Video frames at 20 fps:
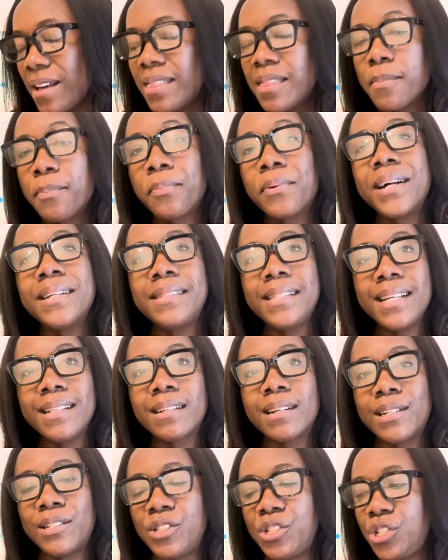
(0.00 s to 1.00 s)
the
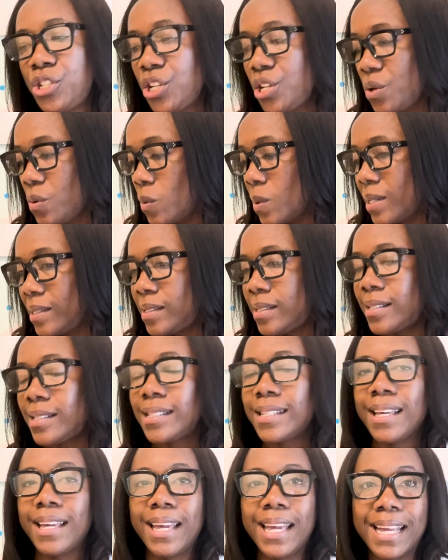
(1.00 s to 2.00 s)
present
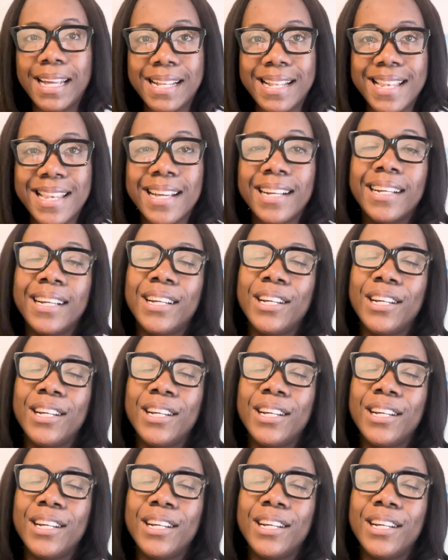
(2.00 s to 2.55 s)
continuous in